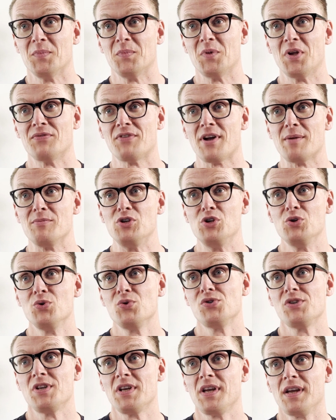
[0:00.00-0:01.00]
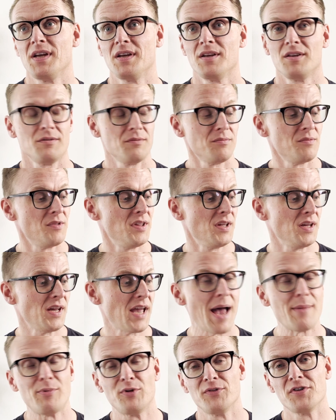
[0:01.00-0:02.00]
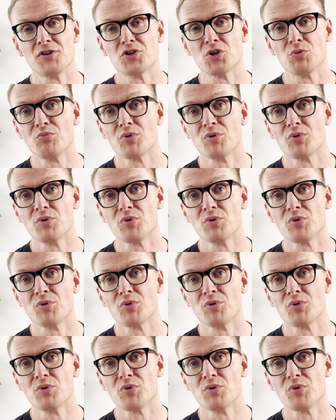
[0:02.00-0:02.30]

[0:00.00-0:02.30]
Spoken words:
using the Apple Vision